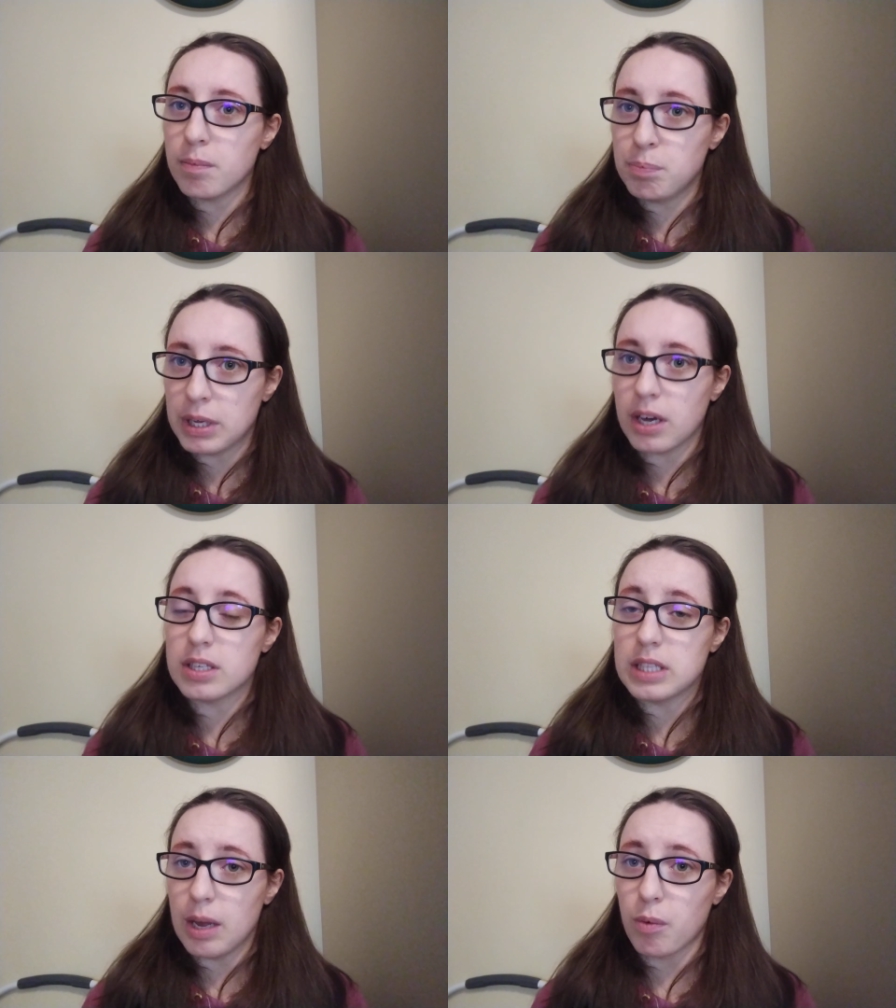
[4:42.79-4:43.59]

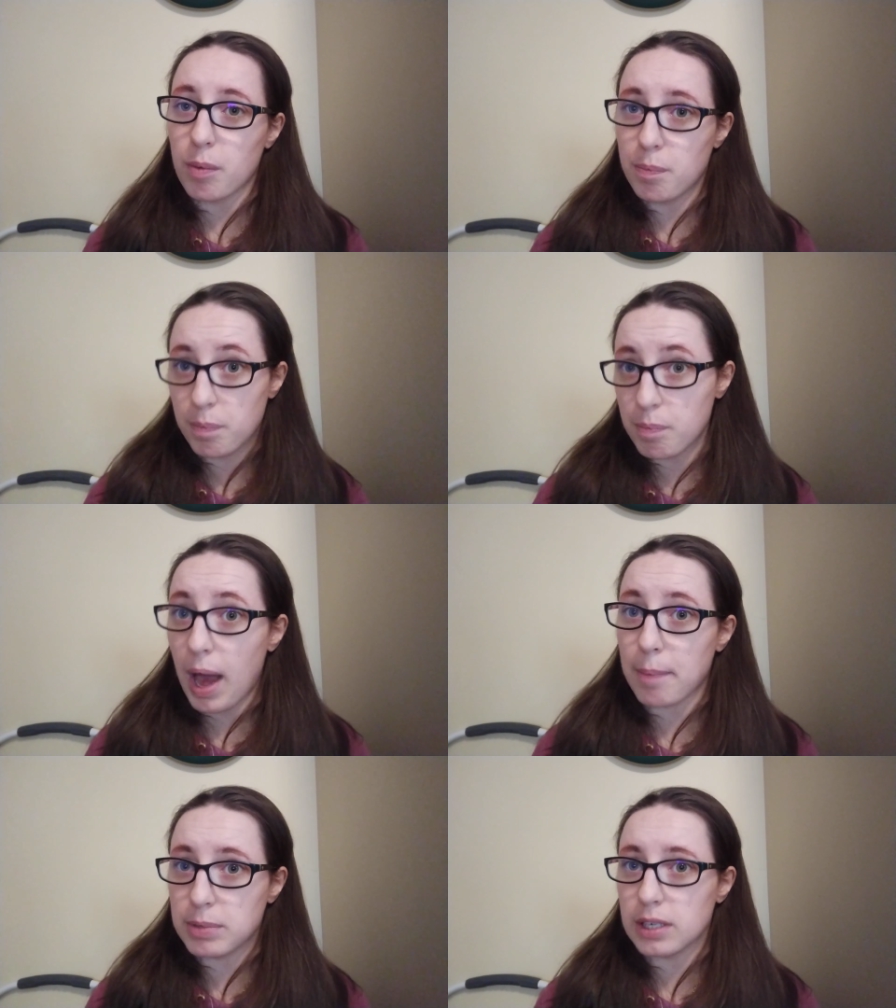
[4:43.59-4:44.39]
because they were
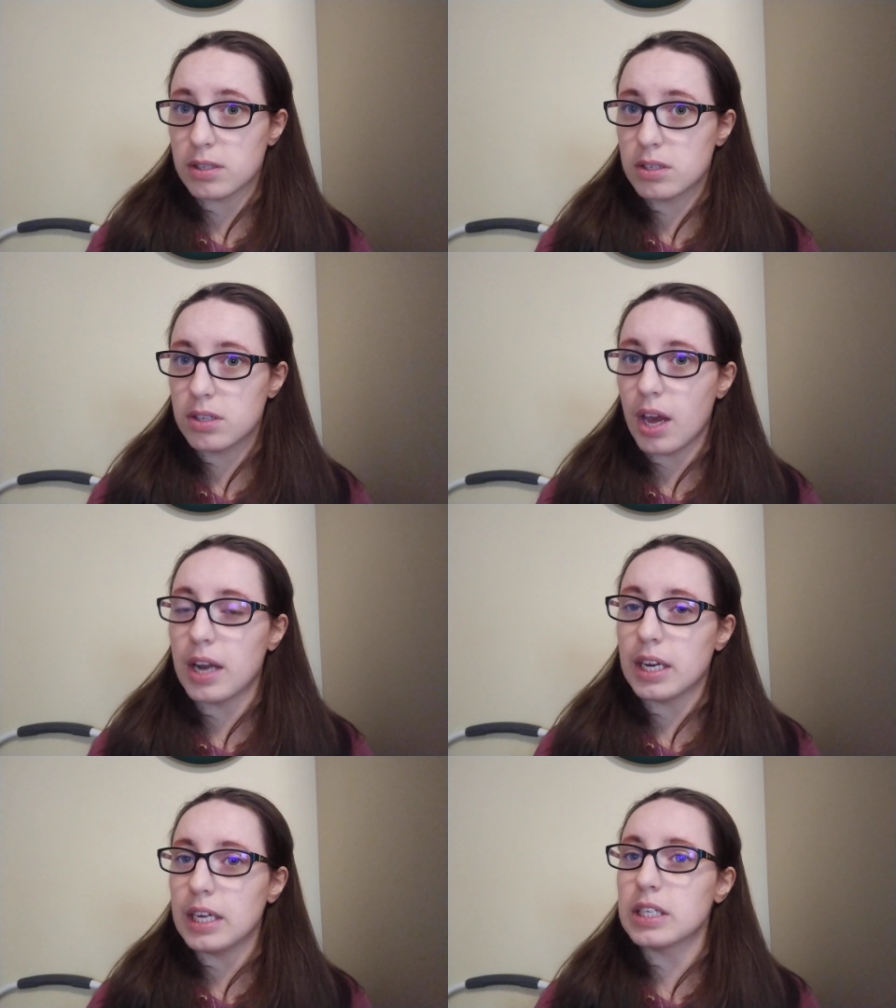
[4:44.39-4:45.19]
Baptists,
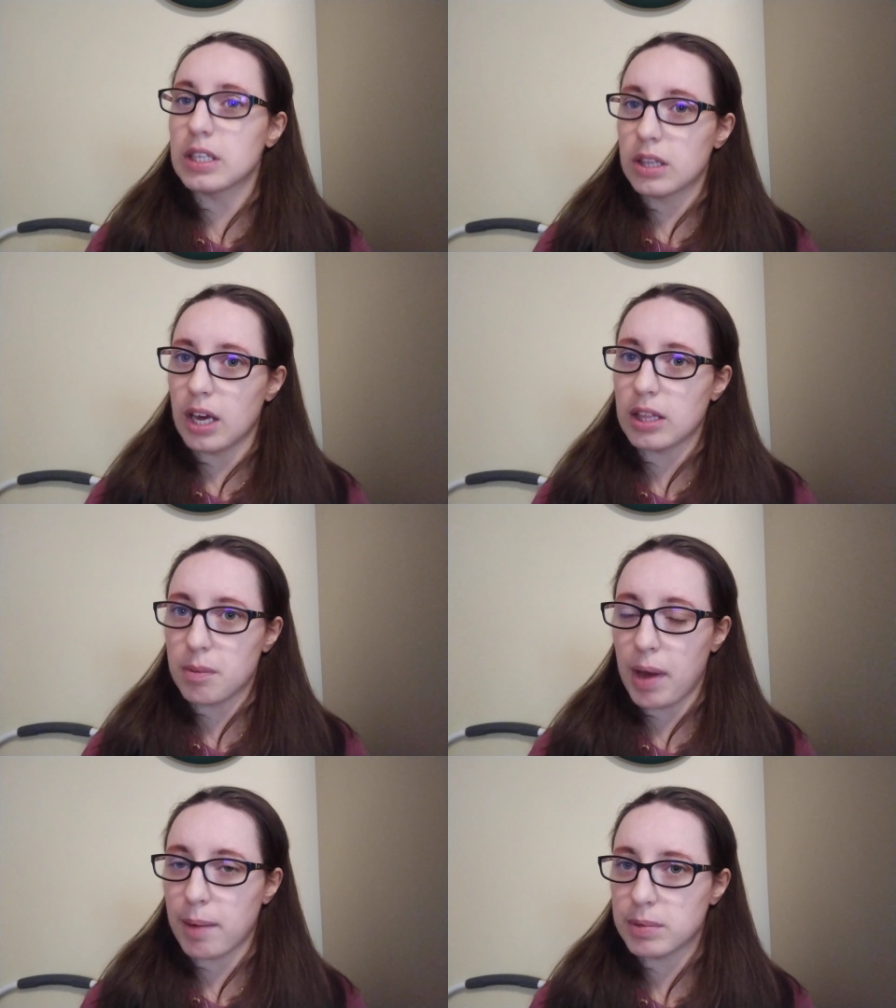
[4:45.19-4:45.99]
and he didn't like the
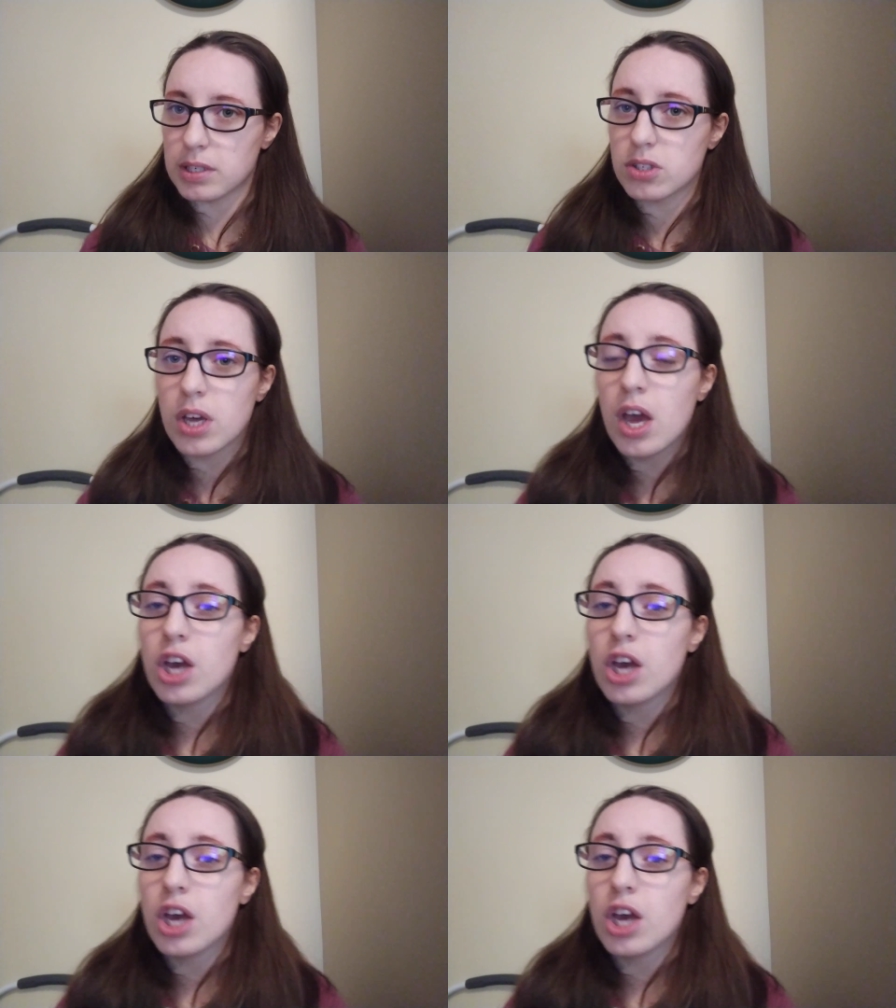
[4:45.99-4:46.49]
Baptists.